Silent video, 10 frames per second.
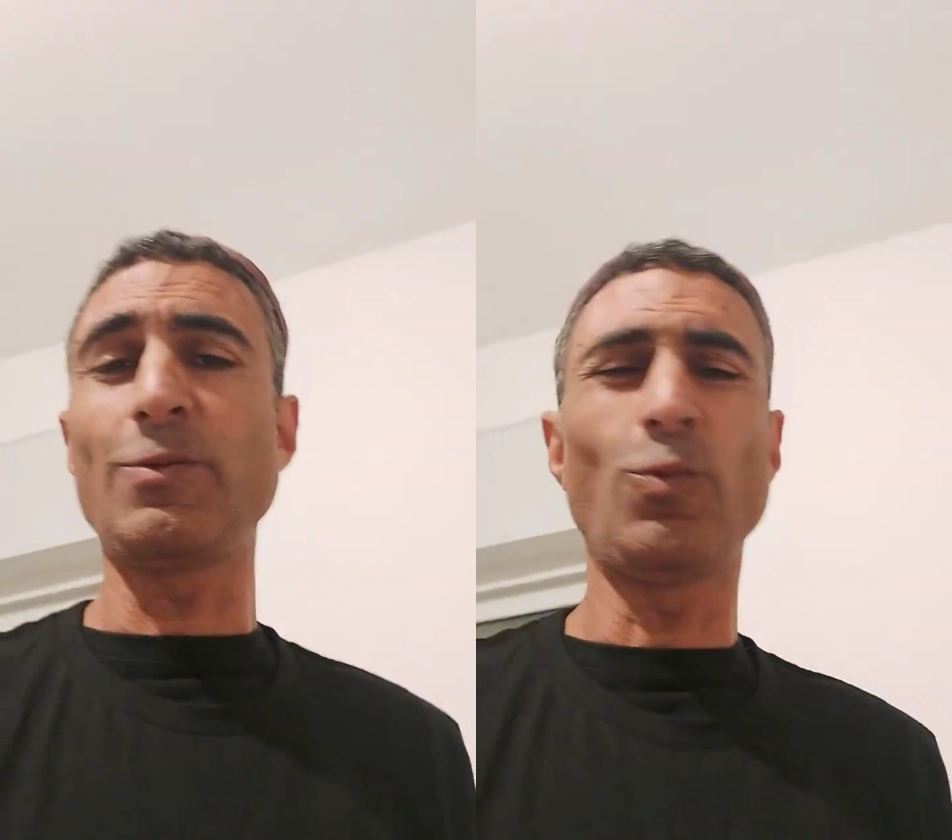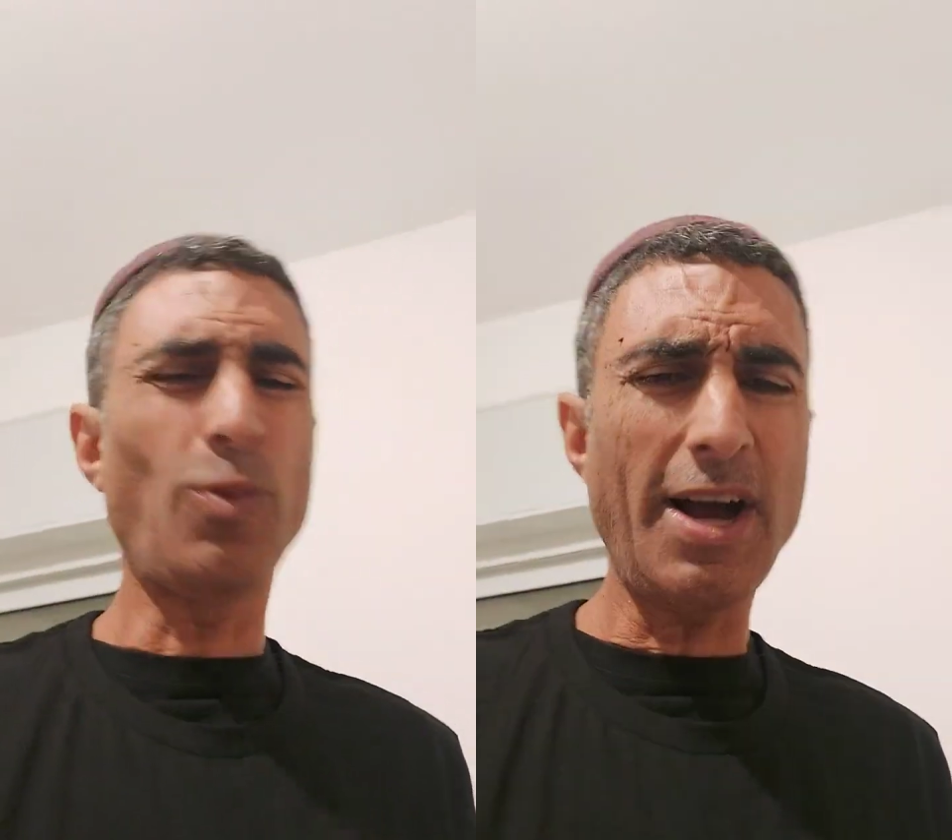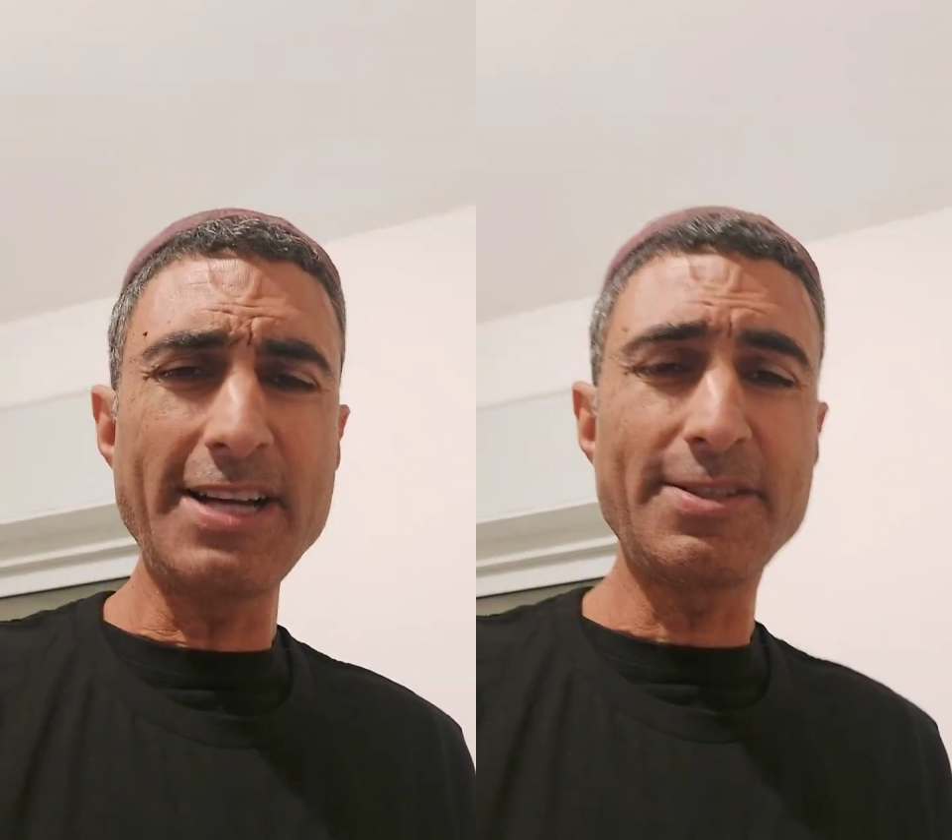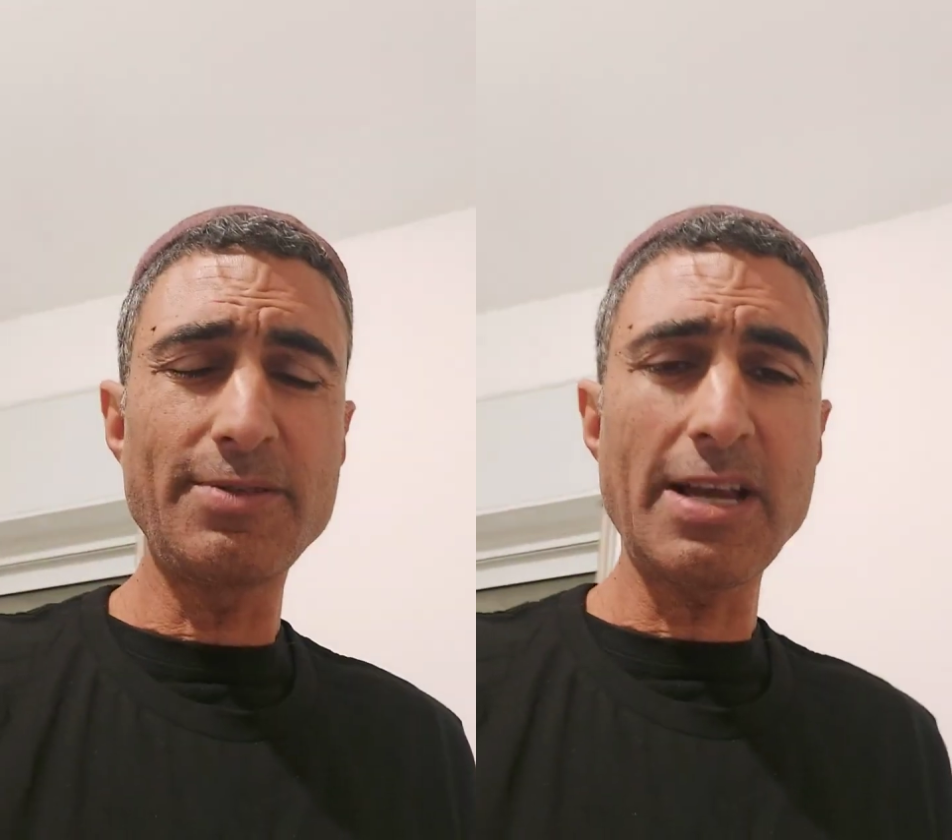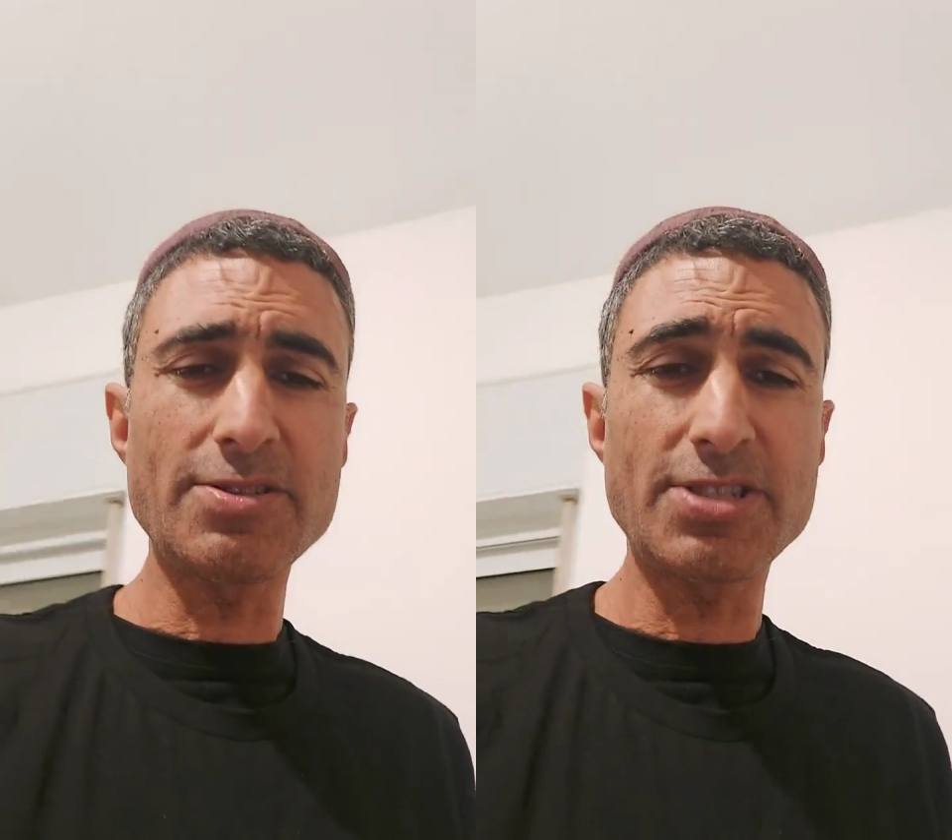And why
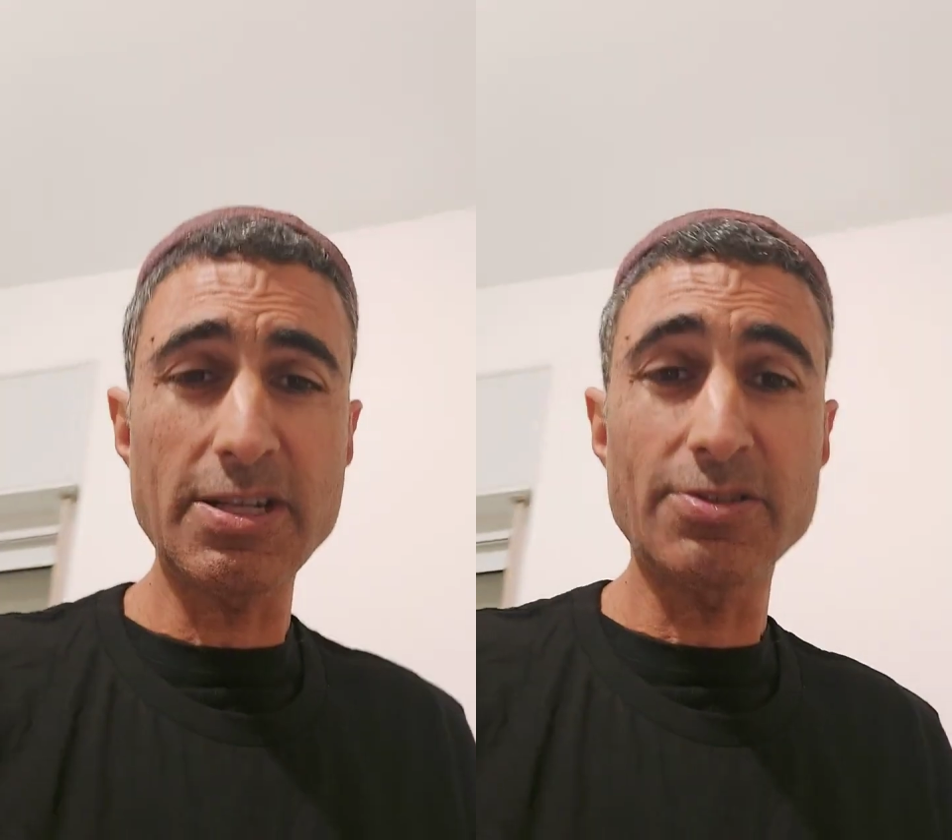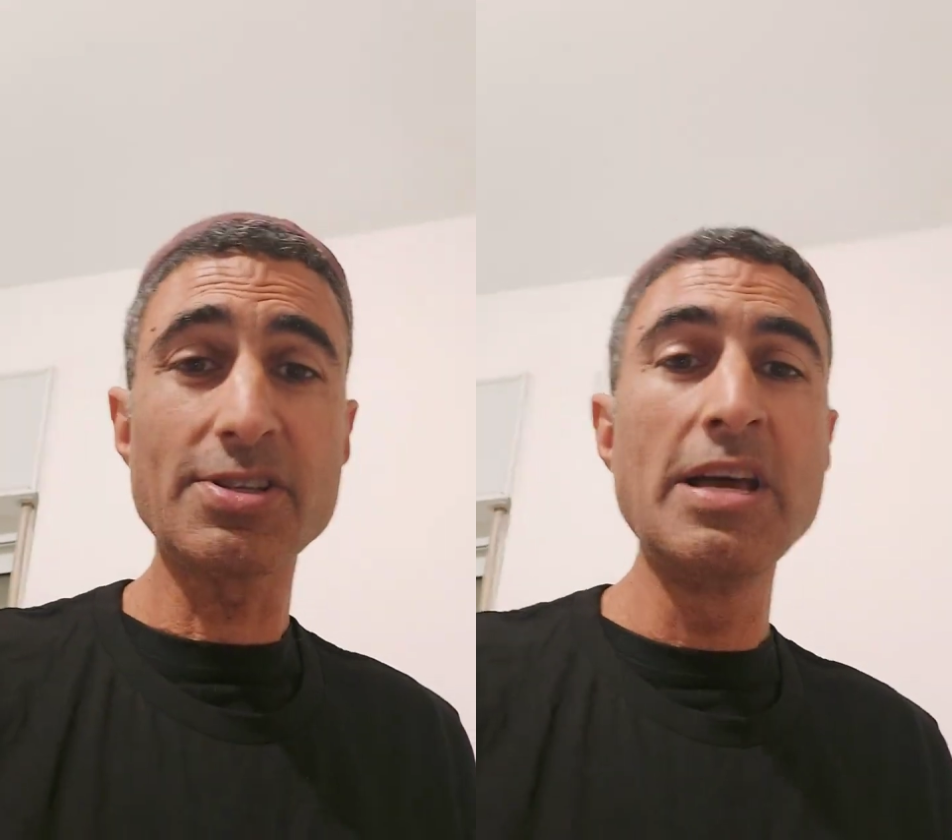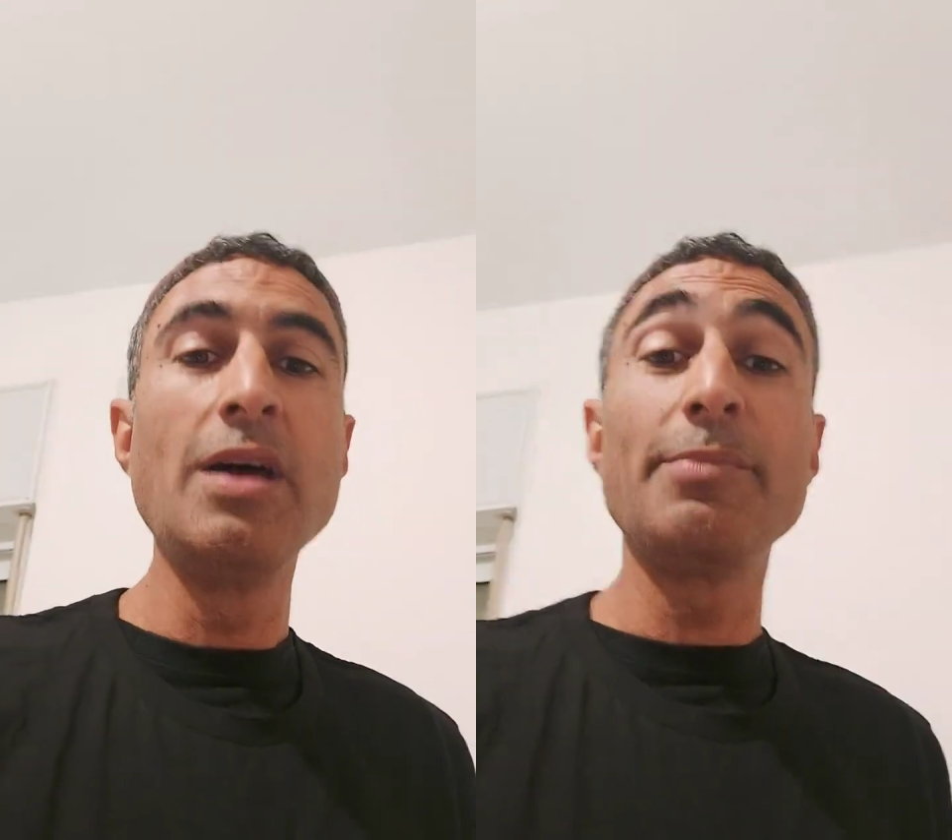2,000 shekels?